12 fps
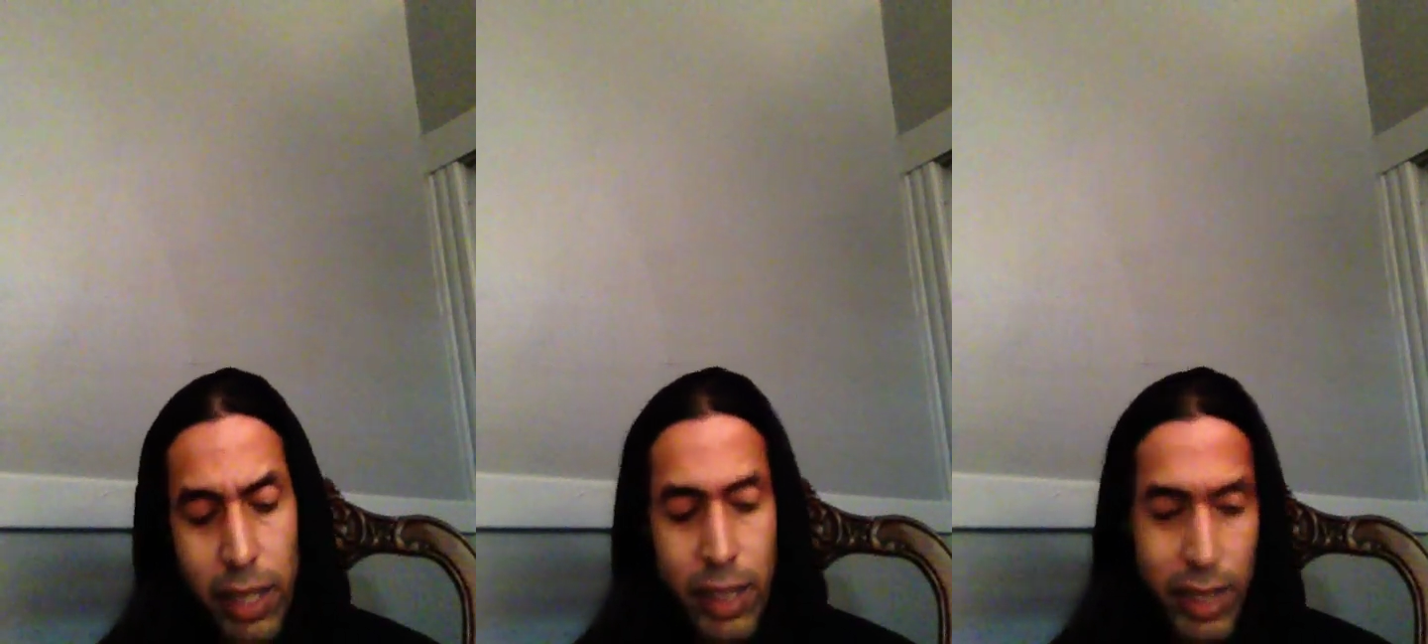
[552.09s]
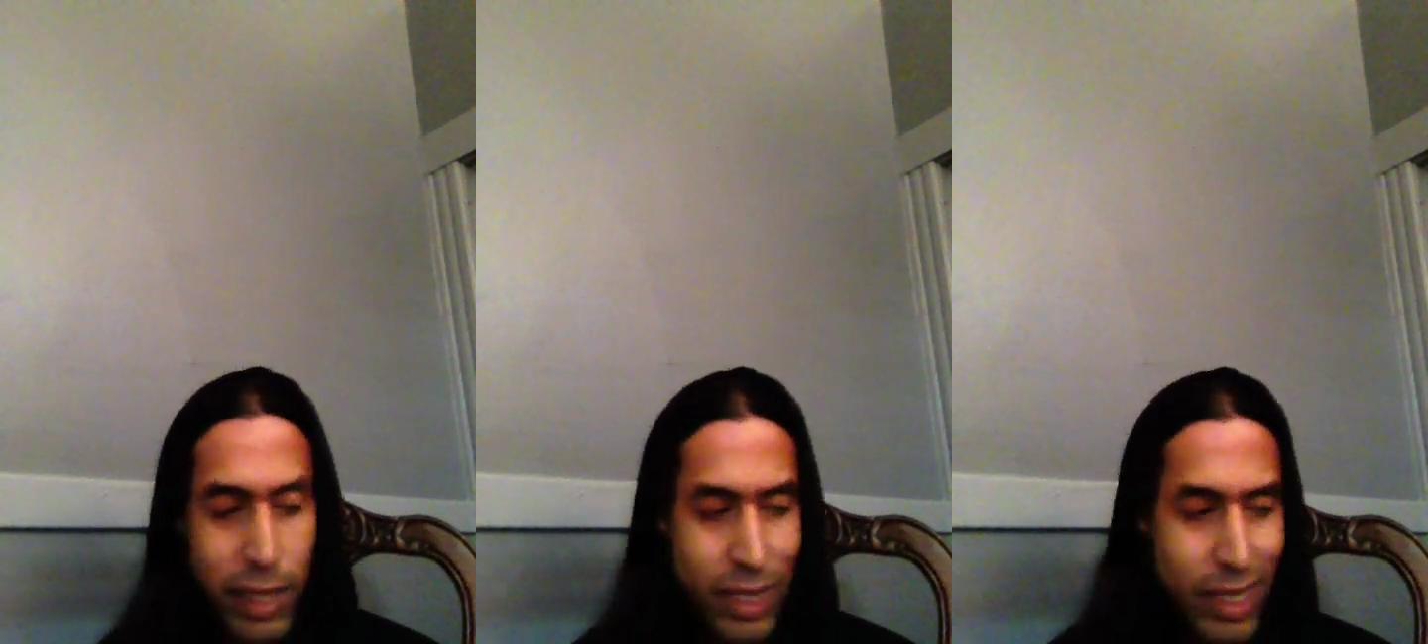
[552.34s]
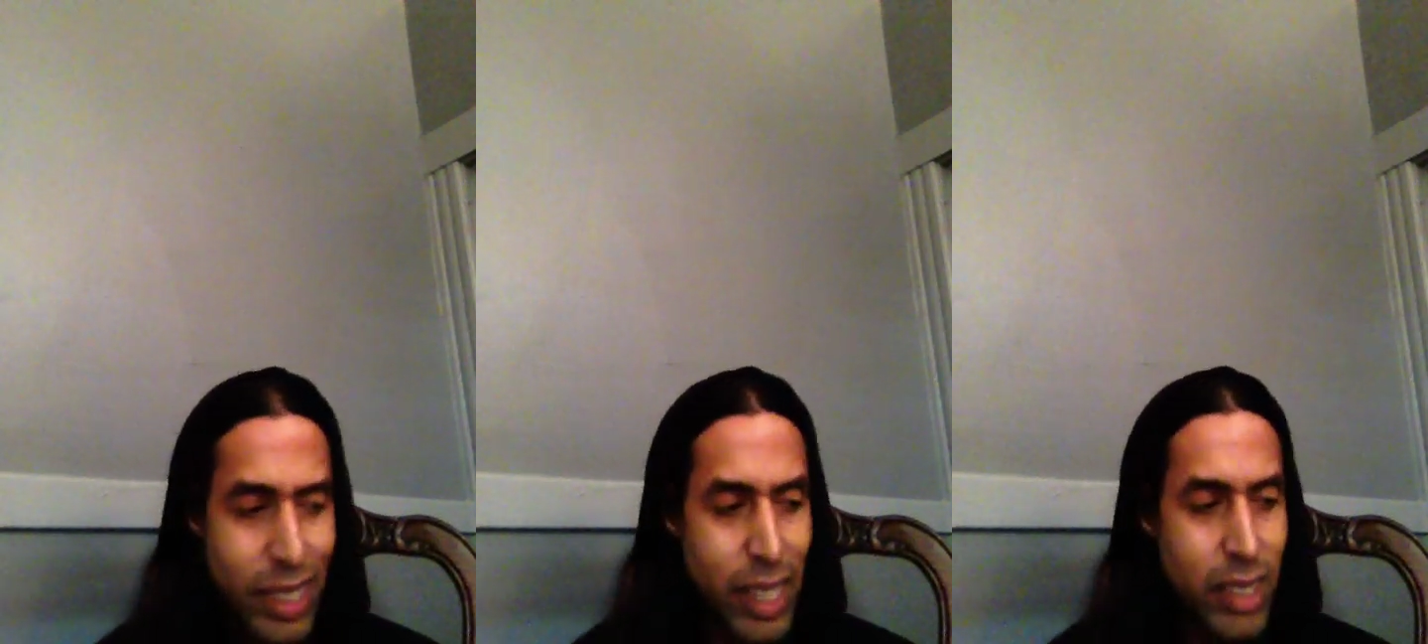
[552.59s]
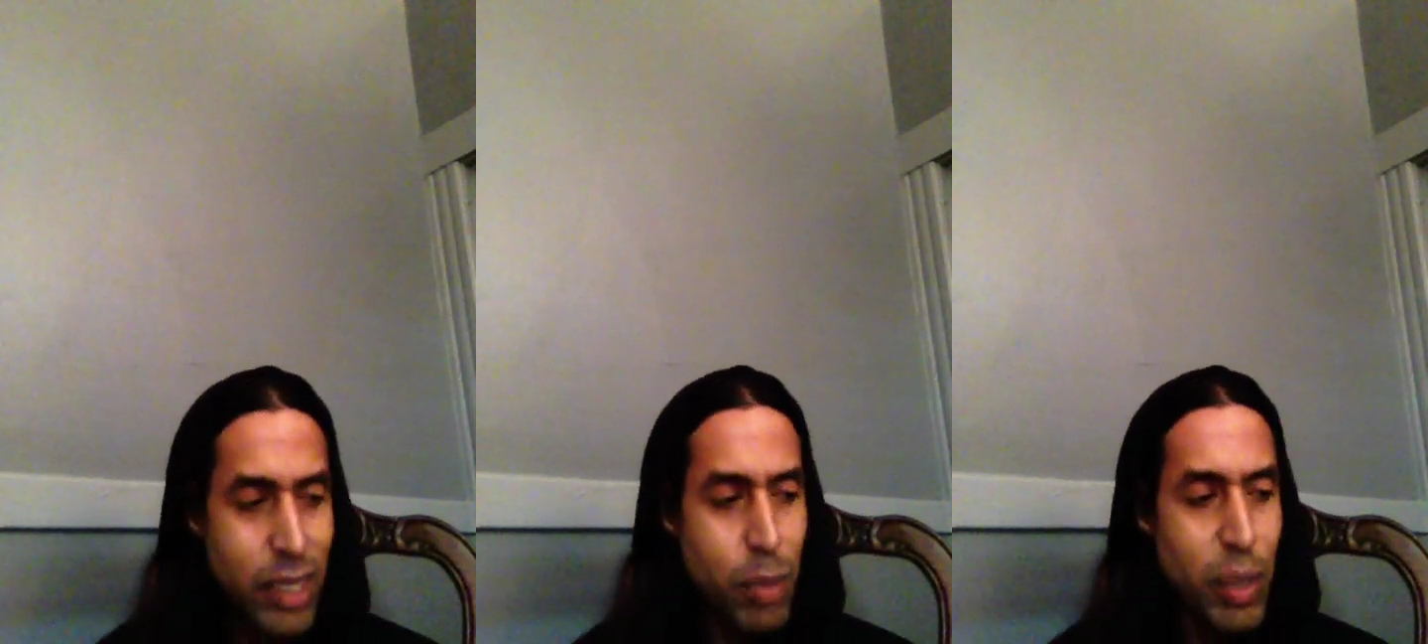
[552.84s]
it
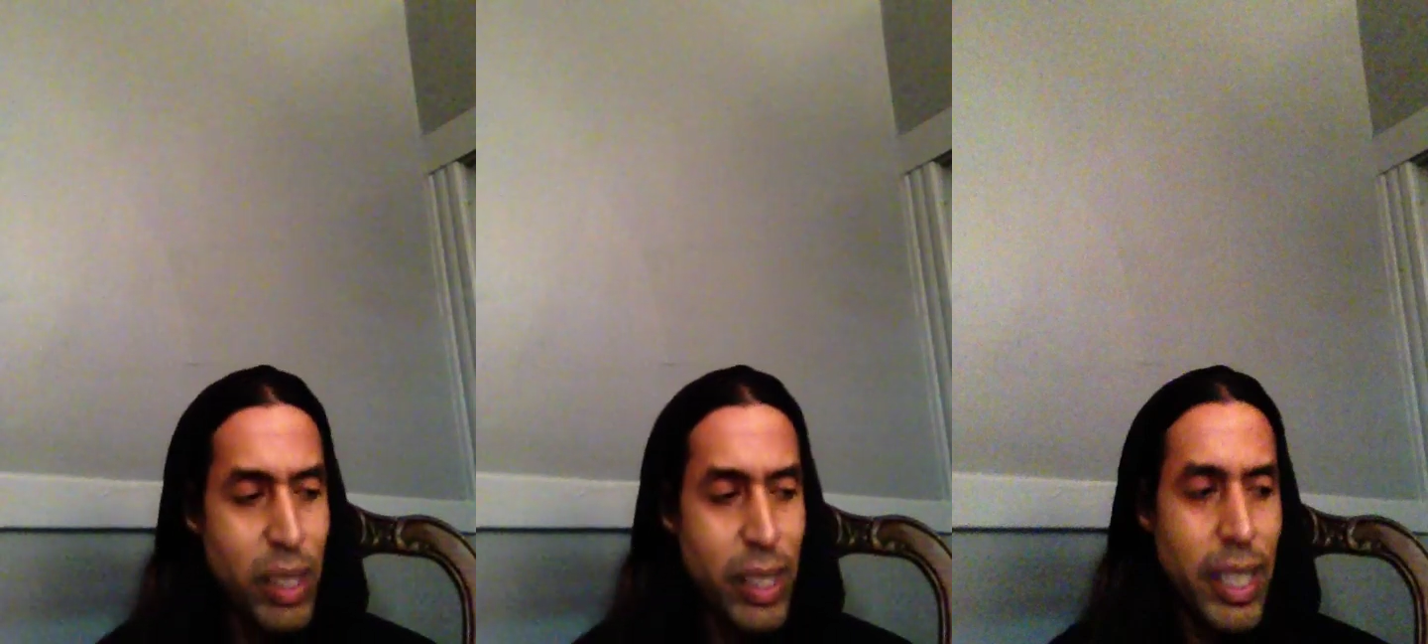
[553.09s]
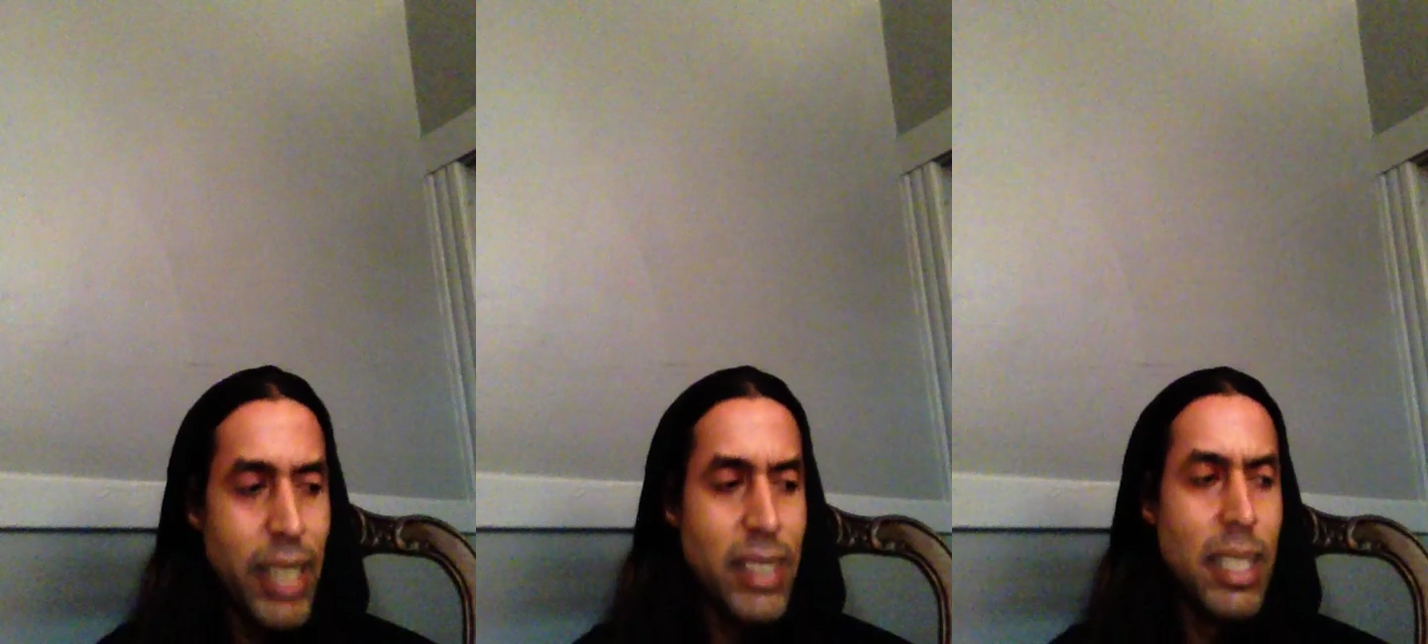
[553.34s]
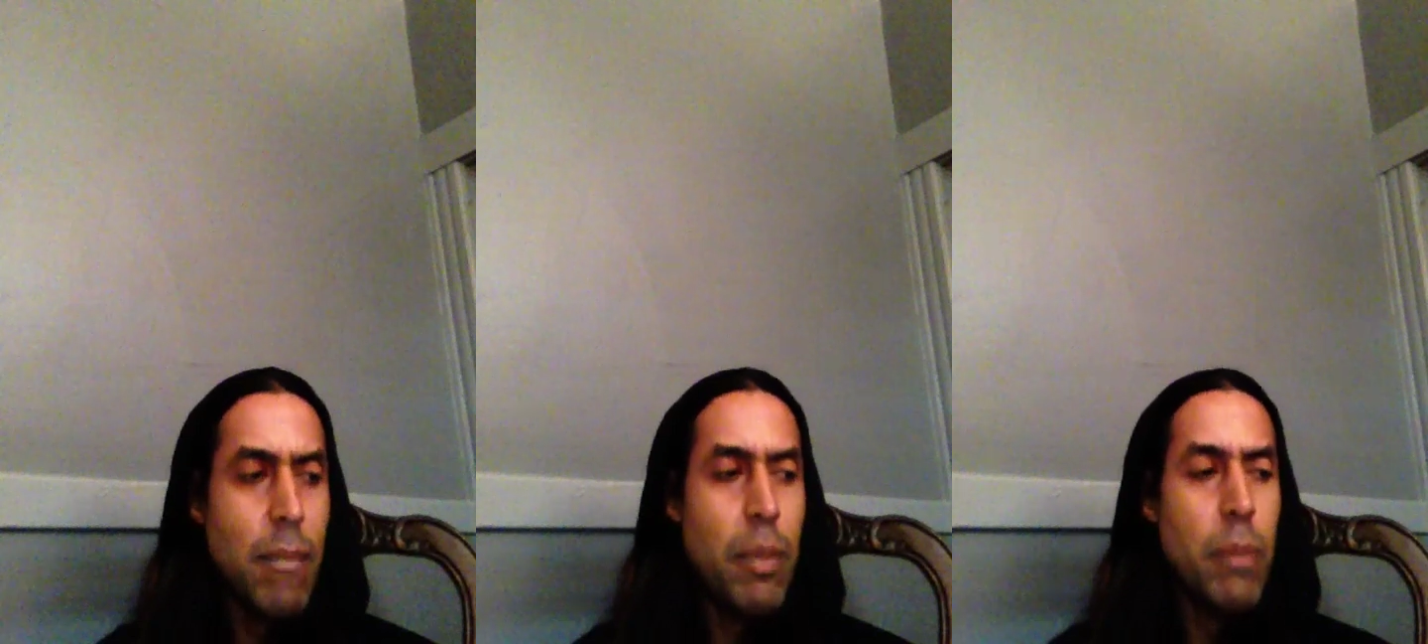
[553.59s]
tends to be the case that